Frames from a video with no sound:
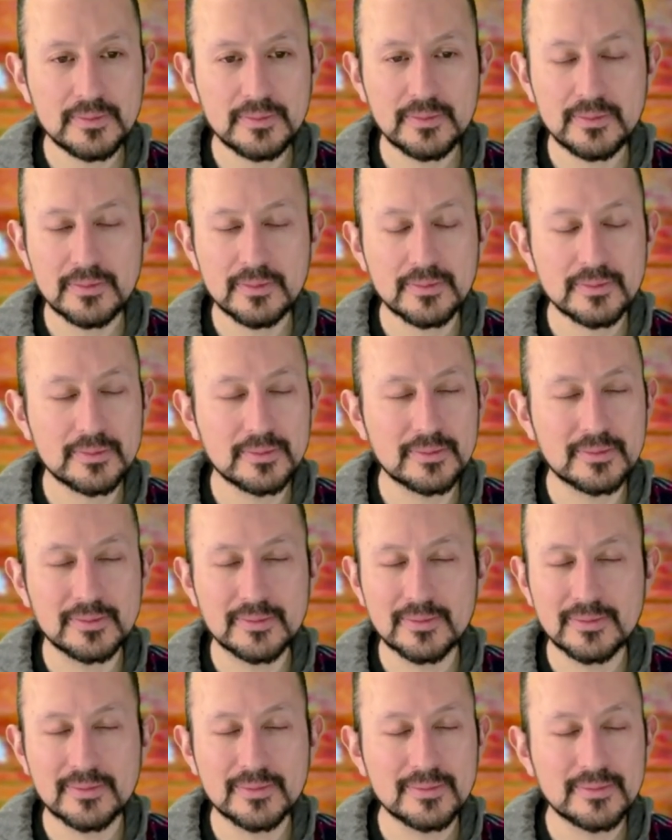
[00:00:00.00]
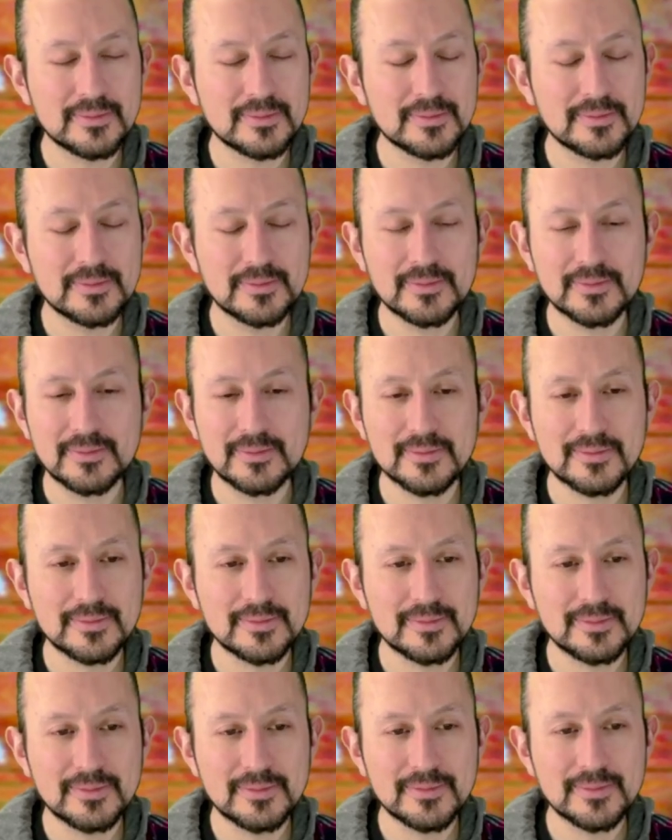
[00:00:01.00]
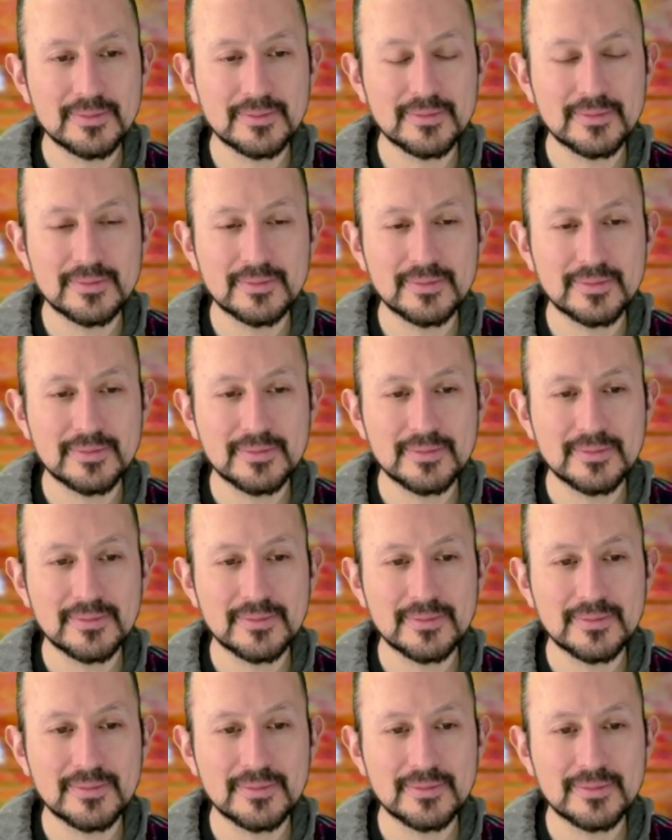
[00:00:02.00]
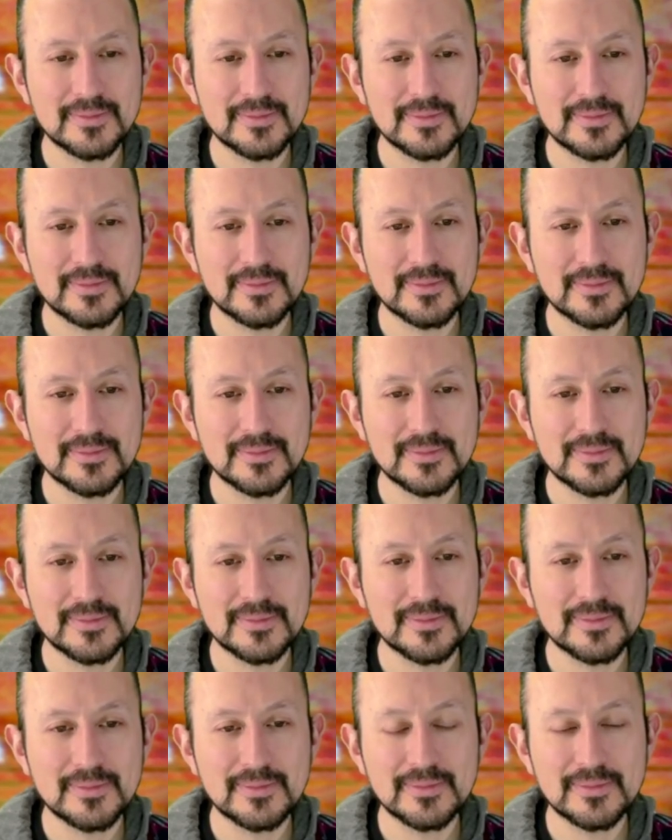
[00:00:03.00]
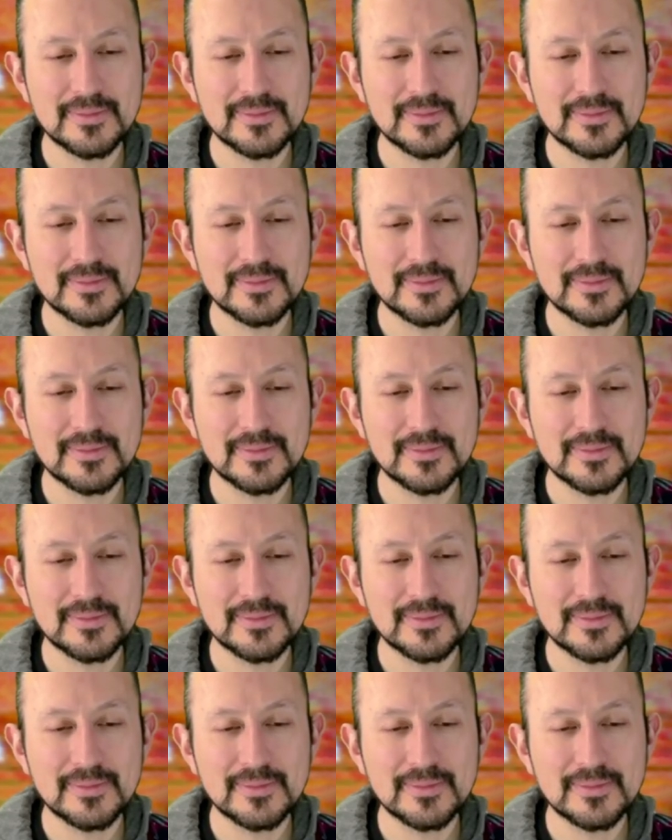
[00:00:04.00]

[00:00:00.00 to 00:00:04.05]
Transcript: [no speech]